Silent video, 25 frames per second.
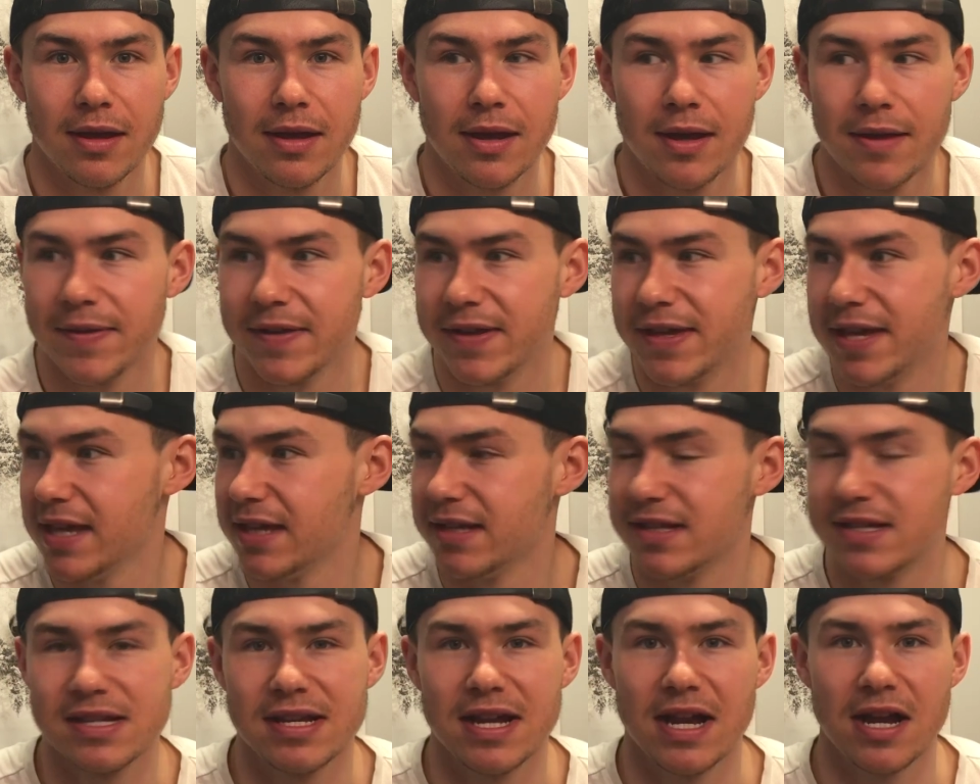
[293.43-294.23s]
And the
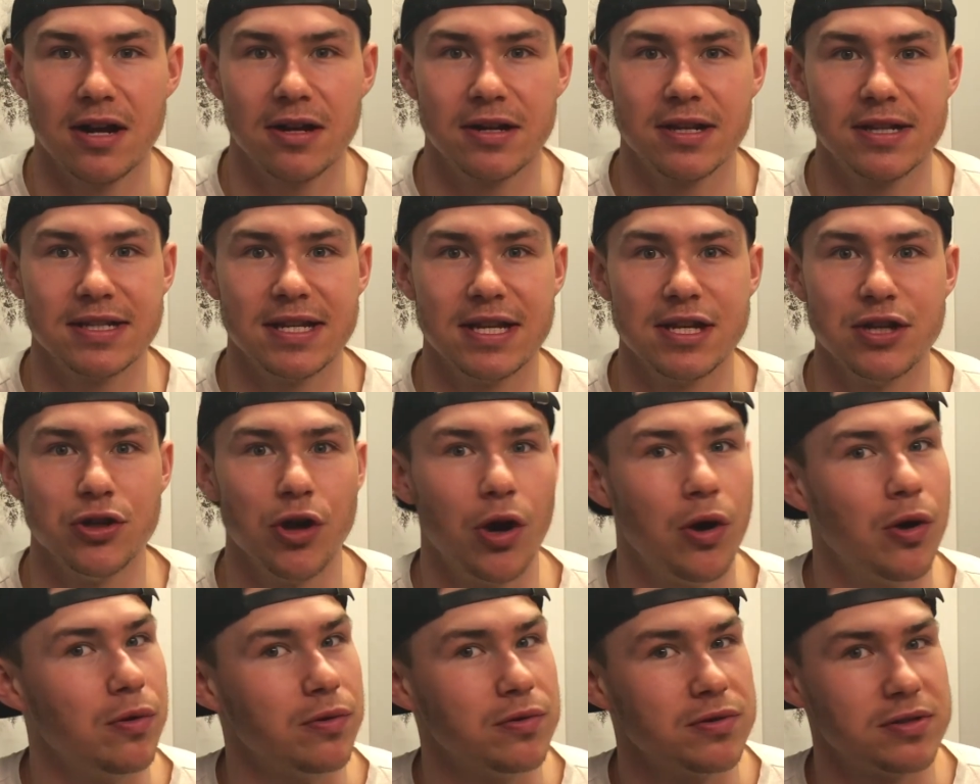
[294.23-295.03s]
king's scared because he
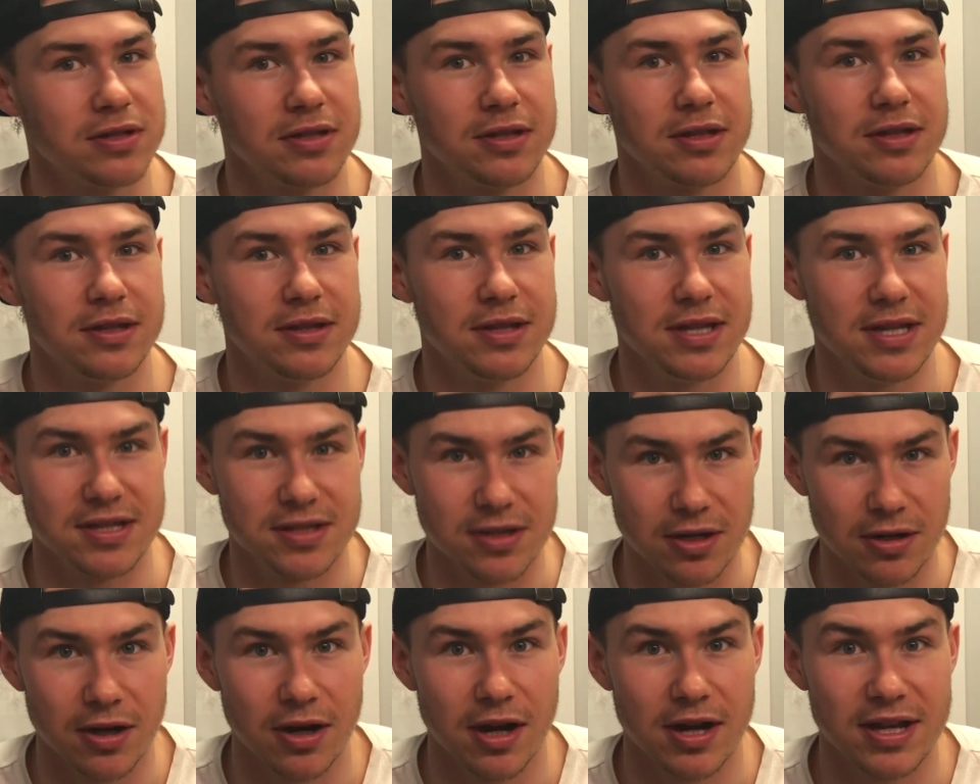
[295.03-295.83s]
knows these
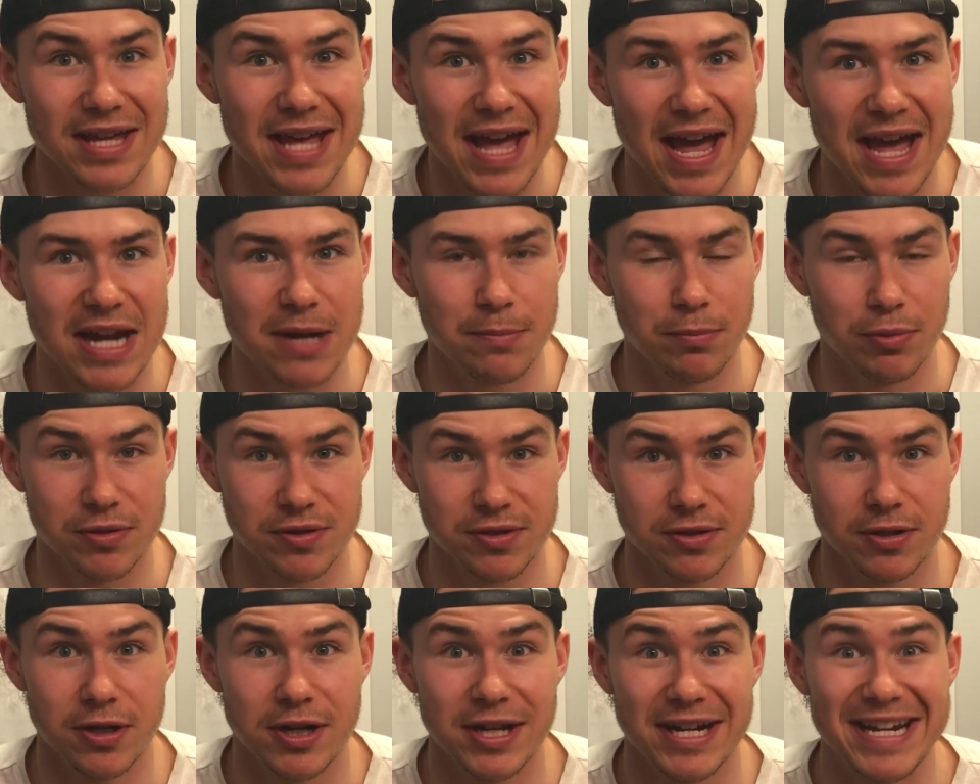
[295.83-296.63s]
are cannibals.
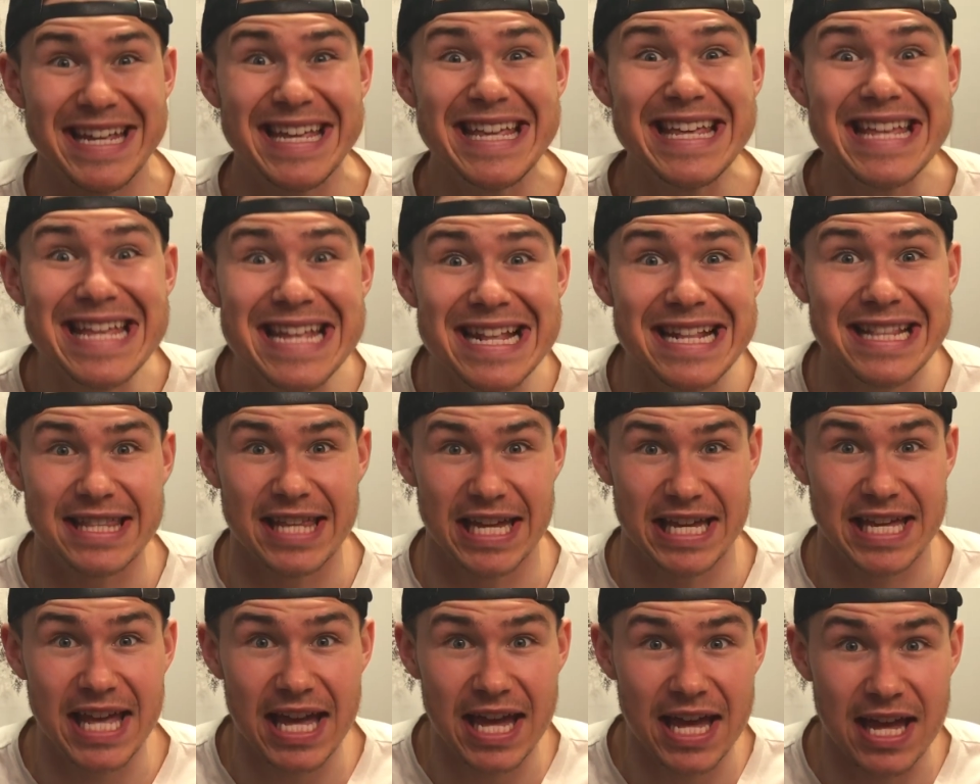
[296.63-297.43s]
They're going to eat the
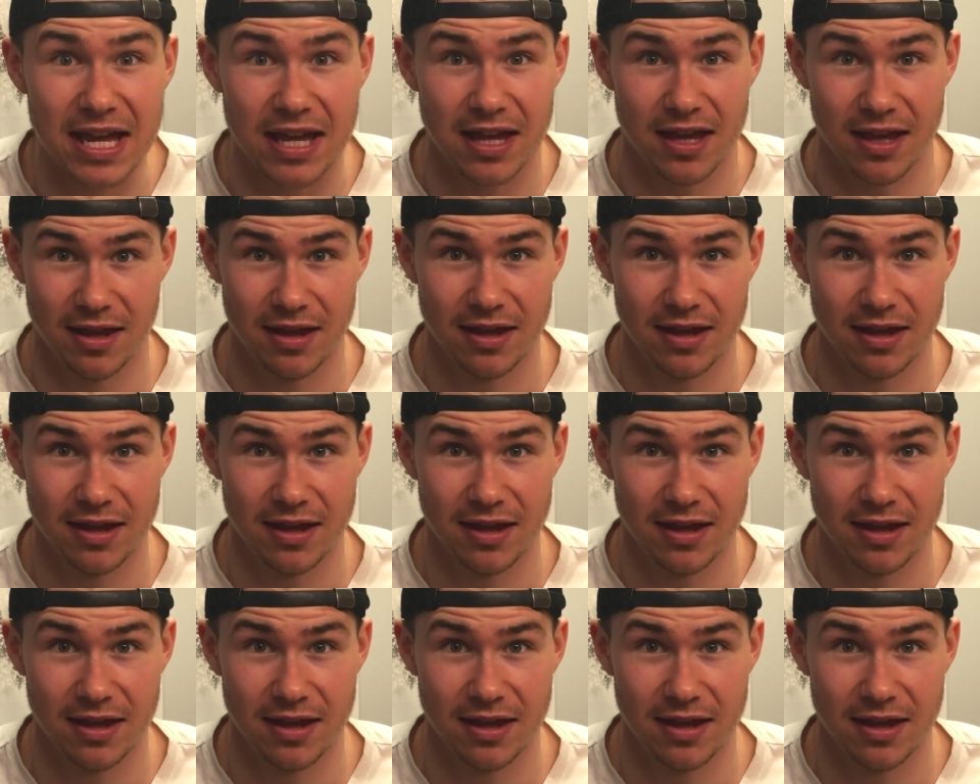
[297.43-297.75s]
king.